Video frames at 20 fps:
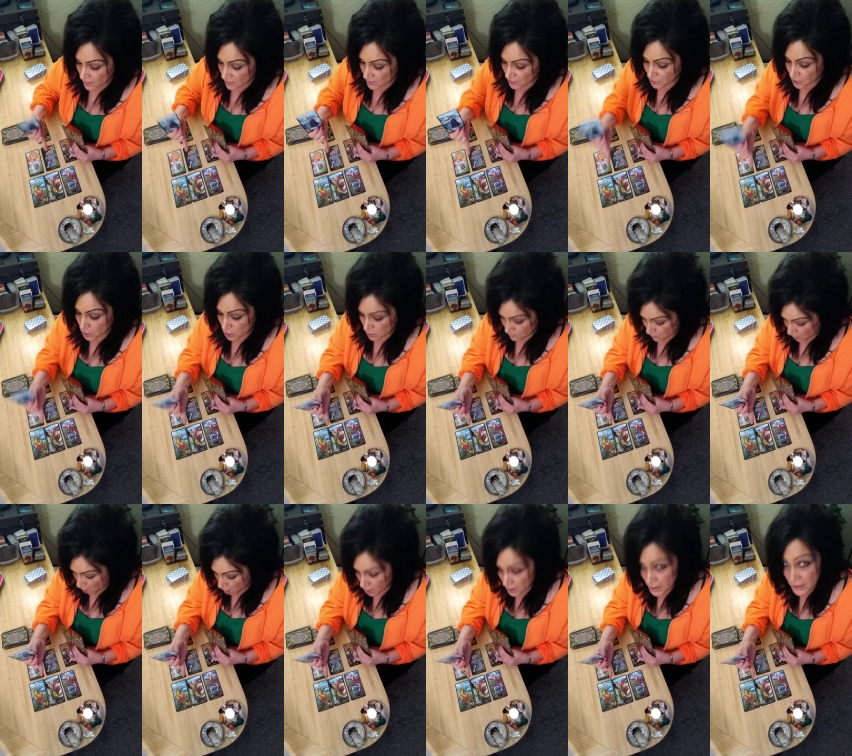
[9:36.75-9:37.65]
The third
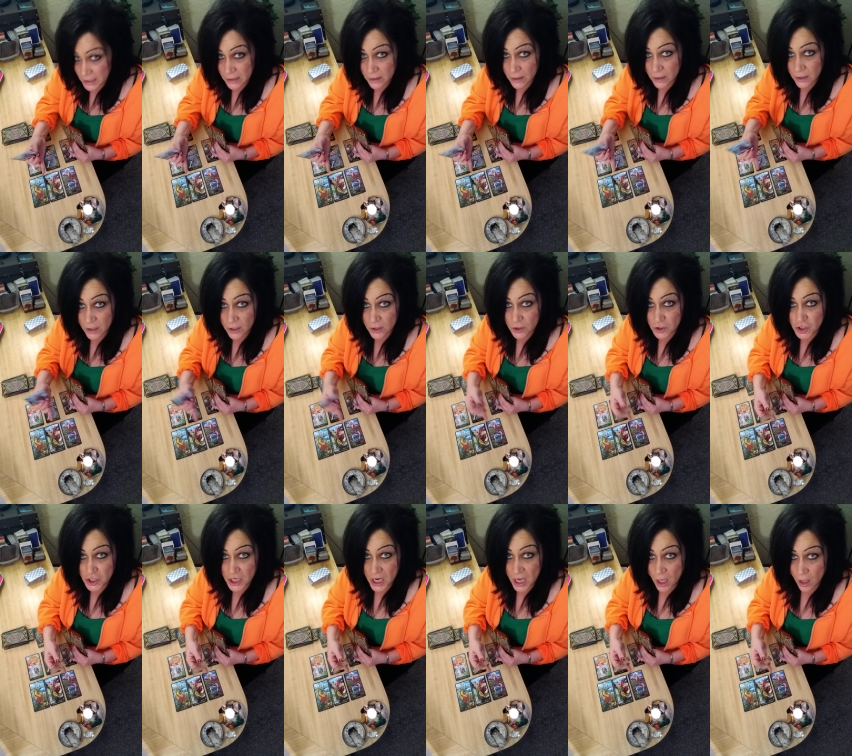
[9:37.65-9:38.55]
party going to go
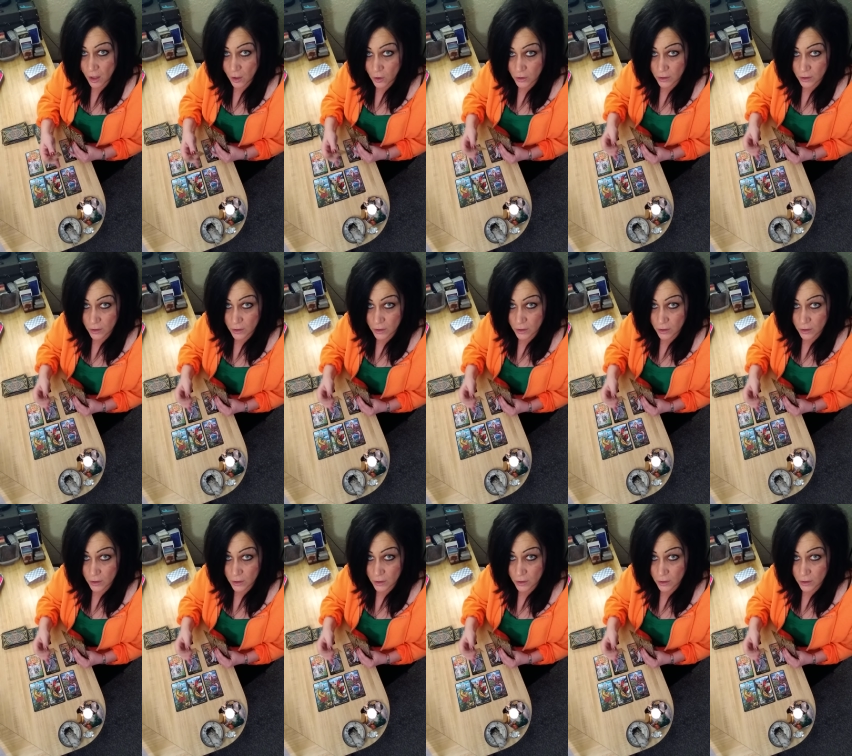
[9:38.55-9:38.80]
jail